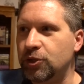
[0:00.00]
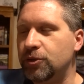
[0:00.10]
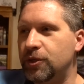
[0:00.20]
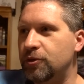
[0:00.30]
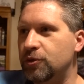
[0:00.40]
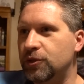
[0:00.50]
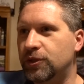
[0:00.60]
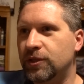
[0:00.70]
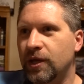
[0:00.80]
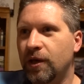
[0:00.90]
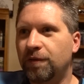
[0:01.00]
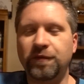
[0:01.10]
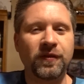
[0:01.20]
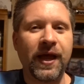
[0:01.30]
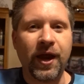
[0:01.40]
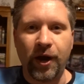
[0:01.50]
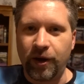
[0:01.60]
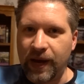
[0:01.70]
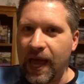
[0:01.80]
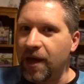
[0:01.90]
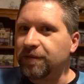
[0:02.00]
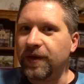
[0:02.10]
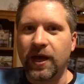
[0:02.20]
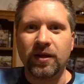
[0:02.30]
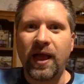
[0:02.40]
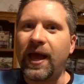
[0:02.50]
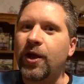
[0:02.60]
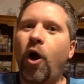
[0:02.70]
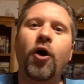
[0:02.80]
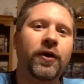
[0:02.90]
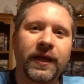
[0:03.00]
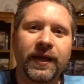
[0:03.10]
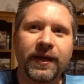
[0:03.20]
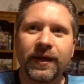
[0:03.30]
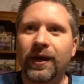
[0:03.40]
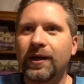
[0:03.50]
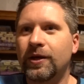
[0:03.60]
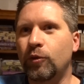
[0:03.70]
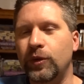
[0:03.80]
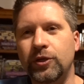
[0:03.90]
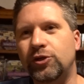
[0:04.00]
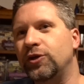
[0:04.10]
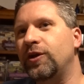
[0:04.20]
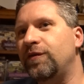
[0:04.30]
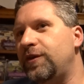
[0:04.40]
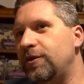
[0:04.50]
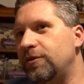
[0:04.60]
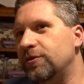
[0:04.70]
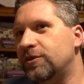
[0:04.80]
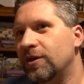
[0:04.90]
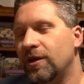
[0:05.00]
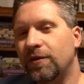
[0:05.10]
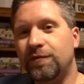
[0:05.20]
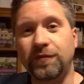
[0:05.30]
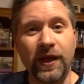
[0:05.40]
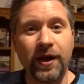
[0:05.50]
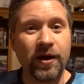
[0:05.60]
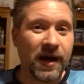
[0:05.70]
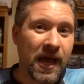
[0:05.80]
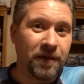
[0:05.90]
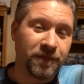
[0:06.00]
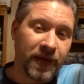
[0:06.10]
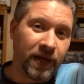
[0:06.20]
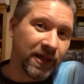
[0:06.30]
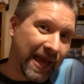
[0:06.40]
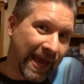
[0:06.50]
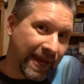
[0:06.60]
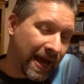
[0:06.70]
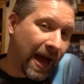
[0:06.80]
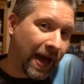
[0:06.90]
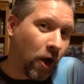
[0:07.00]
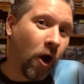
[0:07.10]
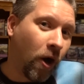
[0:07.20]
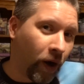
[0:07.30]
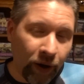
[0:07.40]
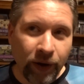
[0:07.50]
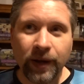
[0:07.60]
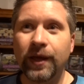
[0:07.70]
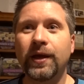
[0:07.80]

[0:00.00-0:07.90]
you used flare, F-L-A-R-E, when you should have used flare, F-L-A-I-R.